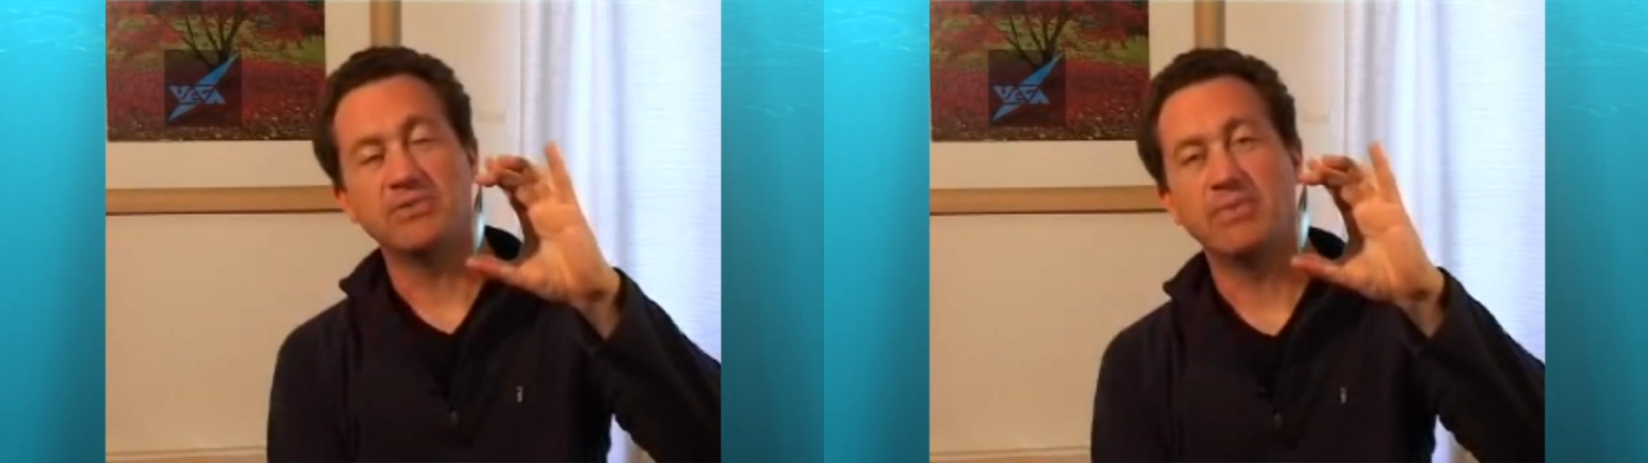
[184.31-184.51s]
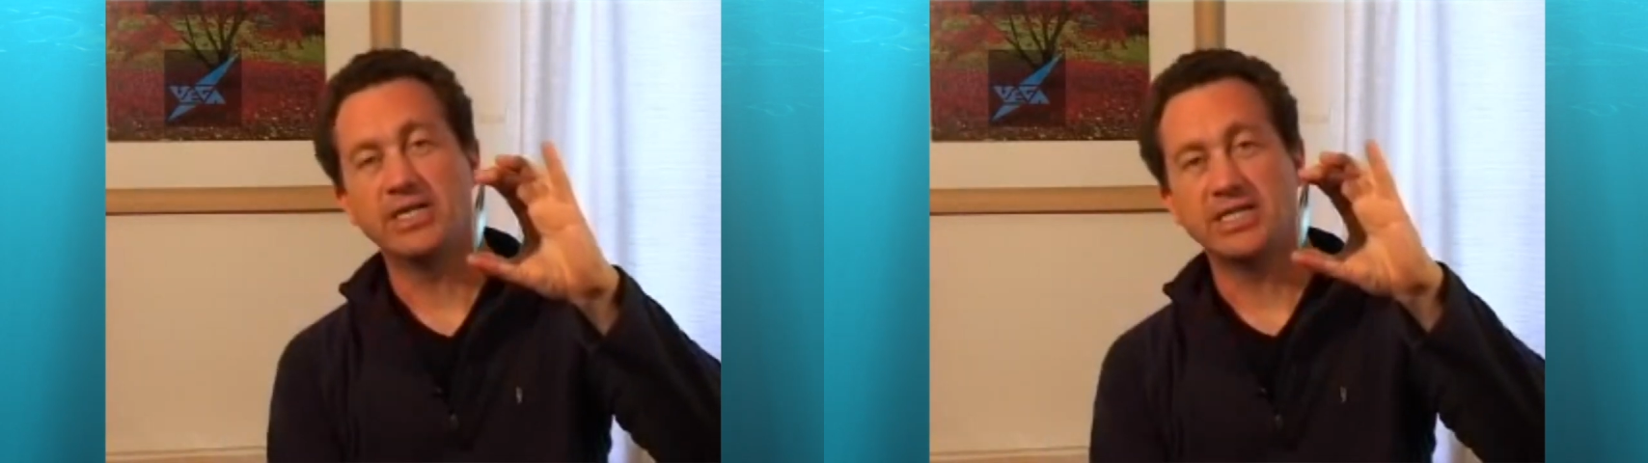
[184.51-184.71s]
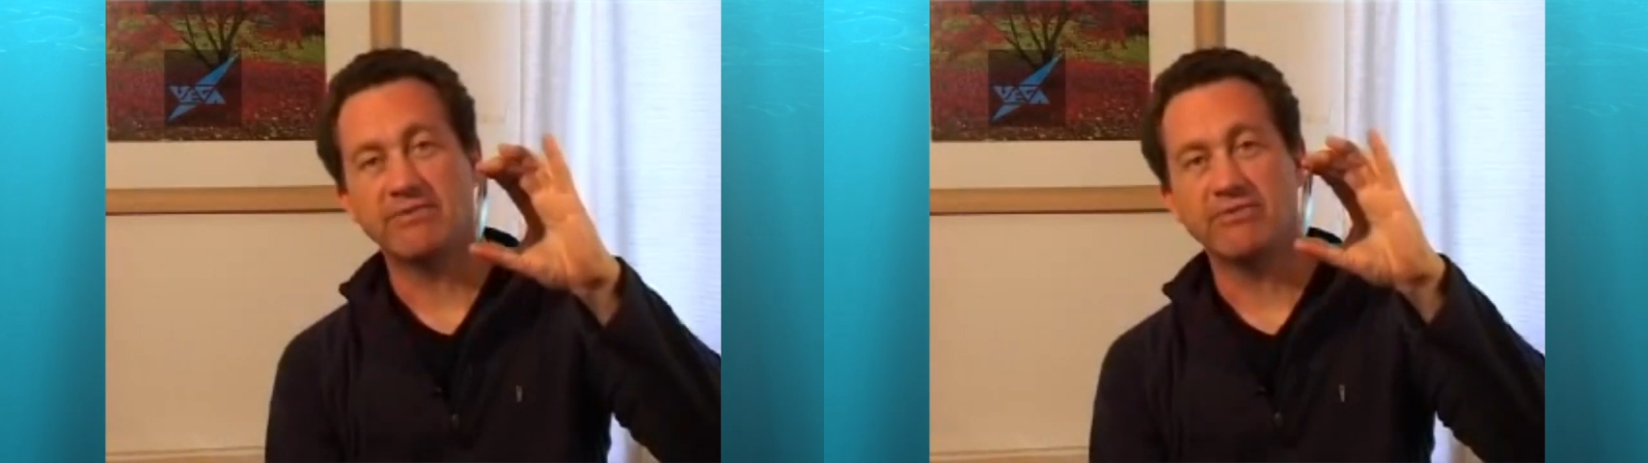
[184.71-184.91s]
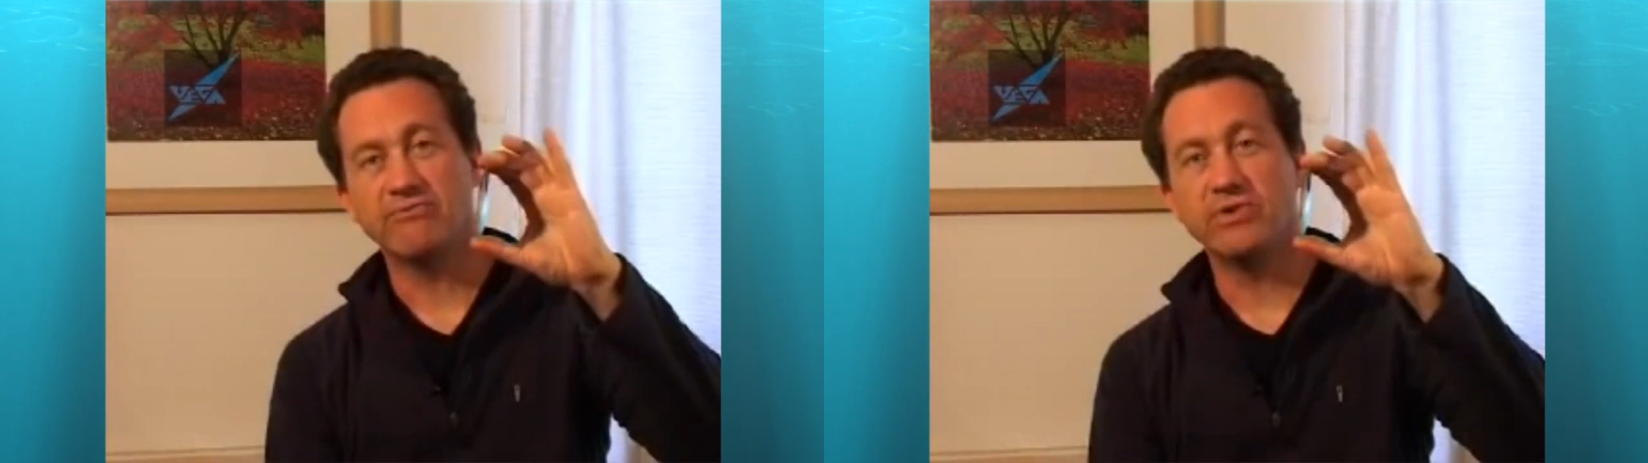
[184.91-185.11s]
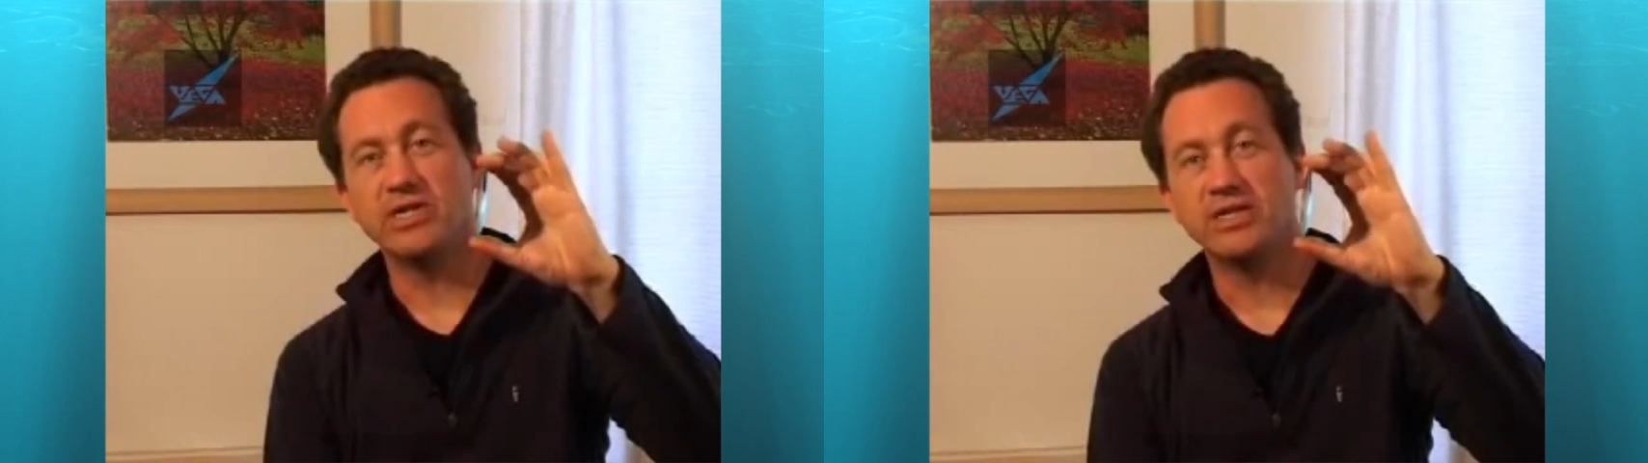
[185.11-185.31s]
you might have a
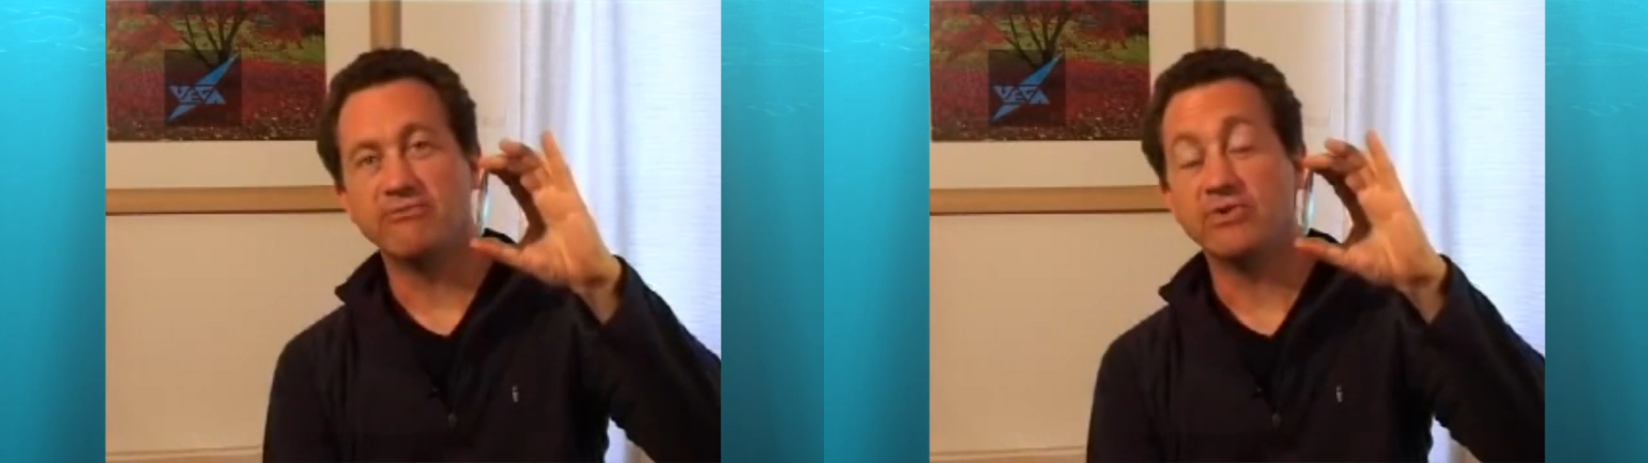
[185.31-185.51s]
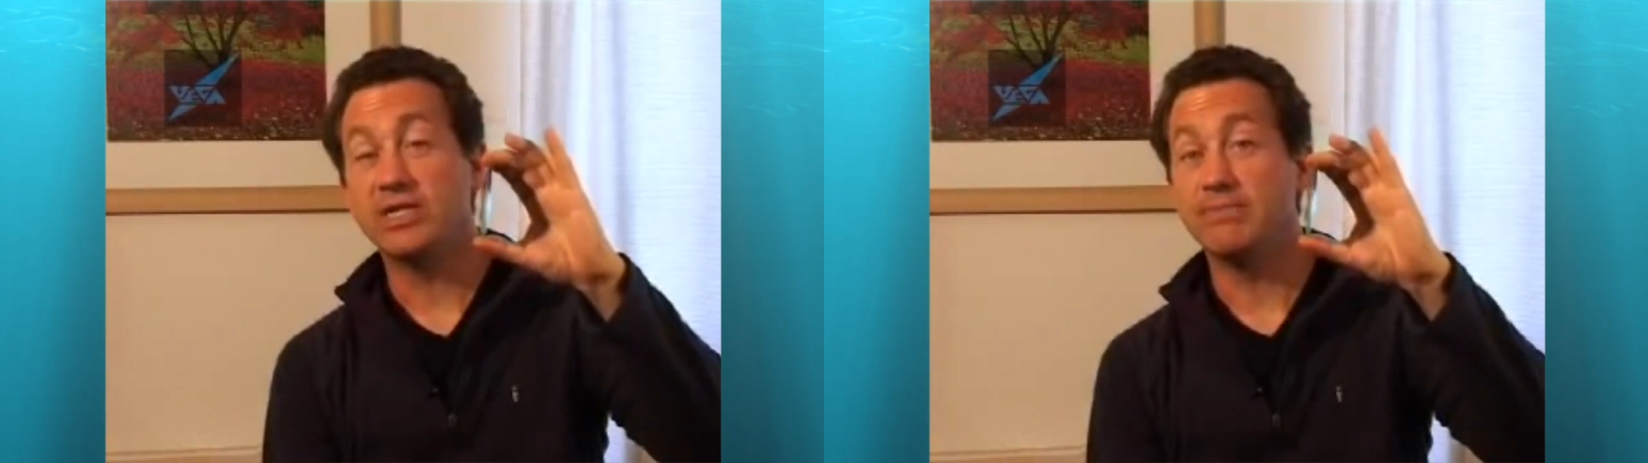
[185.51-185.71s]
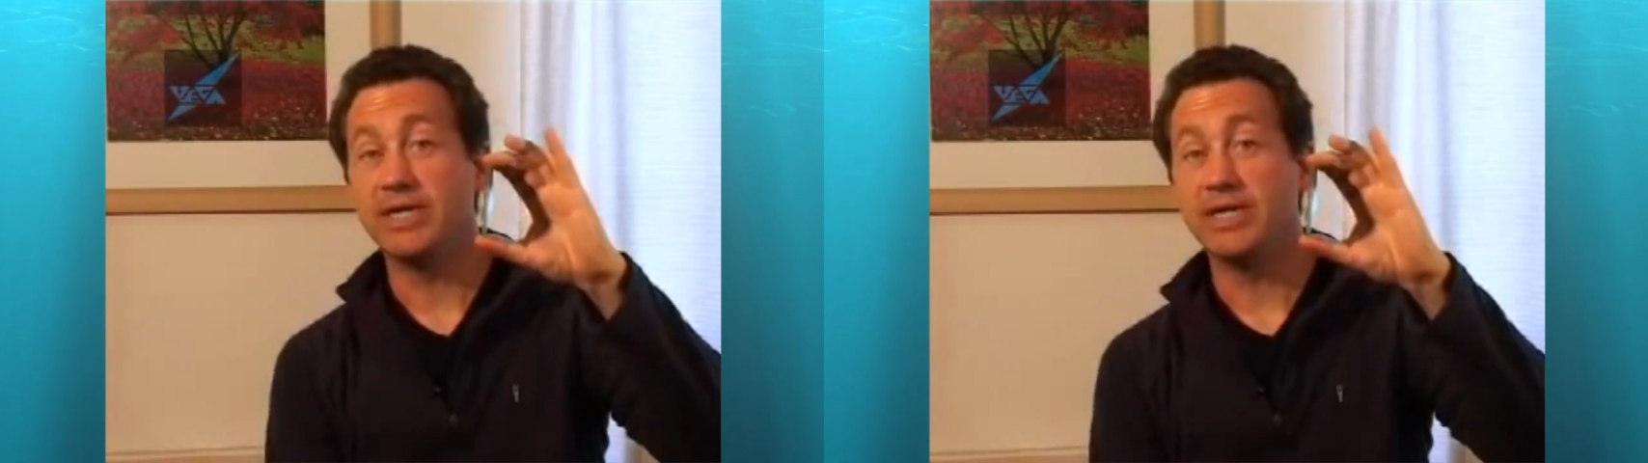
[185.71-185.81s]
really, really